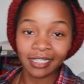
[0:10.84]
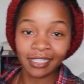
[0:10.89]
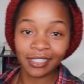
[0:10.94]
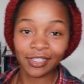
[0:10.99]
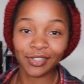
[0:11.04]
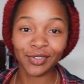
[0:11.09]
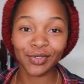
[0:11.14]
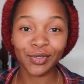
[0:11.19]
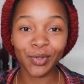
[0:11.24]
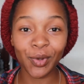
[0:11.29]

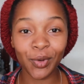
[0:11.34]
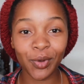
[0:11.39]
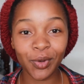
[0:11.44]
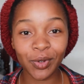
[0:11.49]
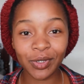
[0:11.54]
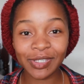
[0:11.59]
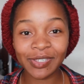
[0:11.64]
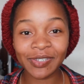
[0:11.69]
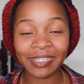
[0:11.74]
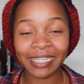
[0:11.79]

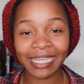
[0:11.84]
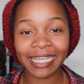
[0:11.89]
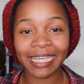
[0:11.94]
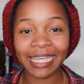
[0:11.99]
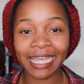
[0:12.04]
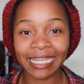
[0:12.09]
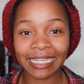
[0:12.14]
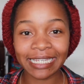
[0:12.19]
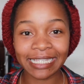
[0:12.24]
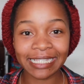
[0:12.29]
So
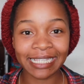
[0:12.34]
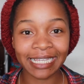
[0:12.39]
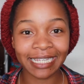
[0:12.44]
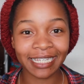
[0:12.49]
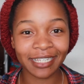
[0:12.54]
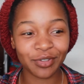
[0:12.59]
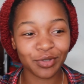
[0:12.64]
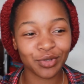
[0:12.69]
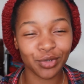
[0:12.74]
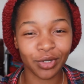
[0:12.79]
today I
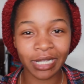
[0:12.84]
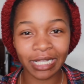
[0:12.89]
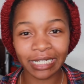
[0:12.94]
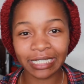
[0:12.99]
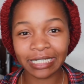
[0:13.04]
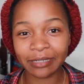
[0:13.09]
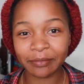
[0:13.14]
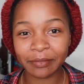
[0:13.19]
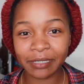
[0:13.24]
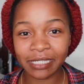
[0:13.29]
decided to talk a
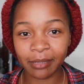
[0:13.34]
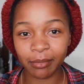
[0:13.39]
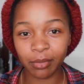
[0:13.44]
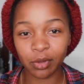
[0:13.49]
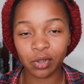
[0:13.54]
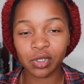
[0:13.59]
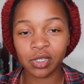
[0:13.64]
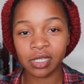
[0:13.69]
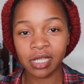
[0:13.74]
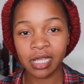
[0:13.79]
little bit
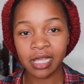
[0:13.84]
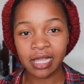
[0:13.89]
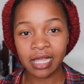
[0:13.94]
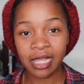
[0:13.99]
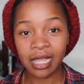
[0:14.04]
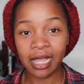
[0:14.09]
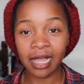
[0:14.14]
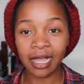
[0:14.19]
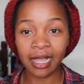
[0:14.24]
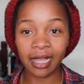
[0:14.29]
about
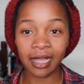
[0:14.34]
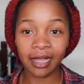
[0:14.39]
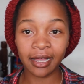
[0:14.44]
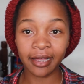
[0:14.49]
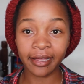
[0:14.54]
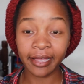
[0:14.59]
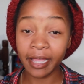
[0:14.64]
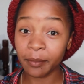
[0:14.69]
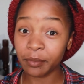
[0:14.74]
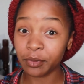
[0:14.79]

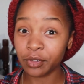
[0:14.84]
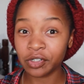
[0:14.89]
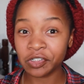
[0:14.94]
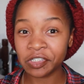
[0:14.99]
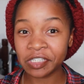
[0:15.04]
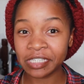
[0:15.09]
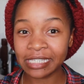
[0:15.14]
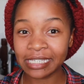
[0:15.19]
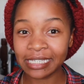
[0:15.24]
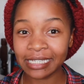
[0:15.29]
hair
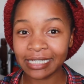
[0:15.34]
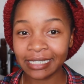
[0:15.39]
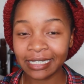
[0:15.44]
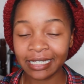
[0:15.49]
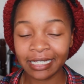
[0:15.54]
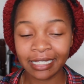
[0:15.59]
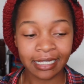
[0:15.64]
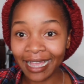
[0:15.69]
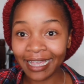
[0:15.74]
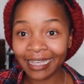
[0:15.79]
porosity.
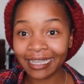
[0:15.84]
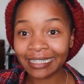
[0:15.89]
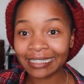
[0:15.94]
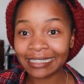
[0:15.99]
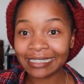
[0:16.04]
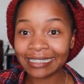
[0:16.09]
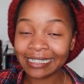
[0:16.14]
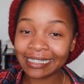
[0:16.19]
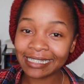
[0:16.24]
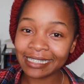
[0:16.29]

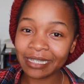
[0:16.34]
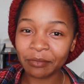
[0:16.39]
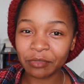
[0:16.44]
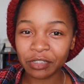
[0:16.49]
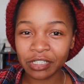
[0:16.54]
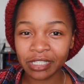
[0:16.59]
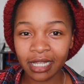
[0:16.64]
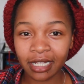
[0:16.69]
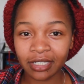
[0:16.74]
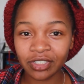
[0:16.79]
I did some
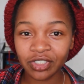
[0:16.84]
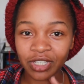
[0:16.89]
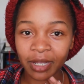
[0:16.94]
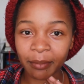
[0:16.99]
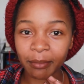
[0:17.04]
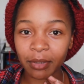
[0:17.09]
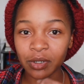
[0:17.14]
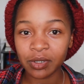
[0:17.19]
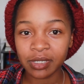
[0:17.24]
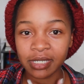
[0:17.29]
research
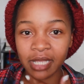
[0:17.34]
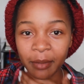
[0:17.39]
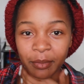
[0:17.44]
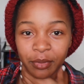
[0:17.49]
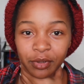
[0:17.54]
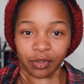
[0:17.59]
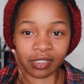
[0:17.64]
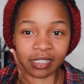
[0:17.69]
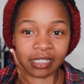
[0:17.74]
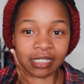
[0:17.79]
about hair
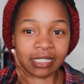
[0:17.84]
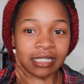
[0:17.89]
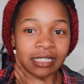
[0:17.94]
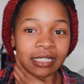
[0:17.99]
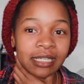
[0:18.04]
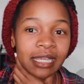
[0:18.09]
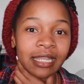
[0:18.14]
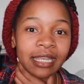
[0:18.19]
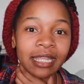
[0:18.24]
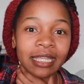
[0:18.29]

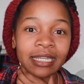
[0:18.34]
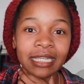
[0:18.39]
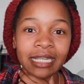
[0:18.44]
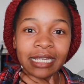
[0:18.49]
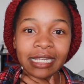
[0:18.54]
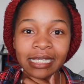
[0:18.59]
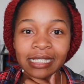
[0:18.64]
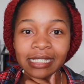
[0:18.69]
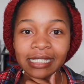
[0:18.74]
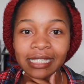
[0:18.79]
porosity and I
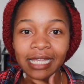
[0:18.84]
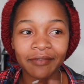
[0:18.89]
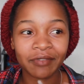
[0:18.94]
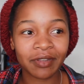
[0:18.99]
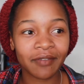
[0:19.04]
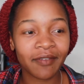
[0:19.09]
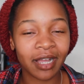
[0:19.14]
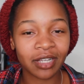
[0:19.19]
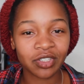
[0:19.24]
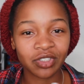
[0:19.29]
realized I've
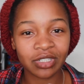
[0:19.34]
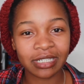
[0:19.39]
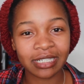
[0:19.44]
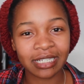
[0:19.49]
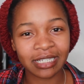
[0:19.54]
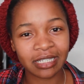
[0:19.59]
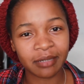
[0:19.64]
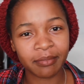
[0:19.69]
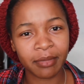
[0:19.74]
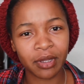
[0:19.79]
never actually
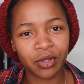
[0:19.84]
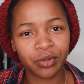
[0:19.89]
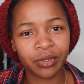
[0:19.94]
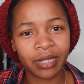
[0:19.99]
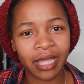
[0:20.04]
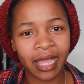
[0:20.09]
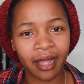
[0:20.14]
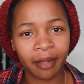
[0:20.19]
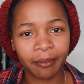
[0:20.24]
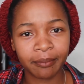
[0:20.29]
tested my own
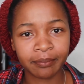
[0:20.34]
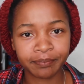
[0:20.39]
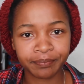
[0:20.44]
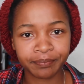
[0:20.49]
hair,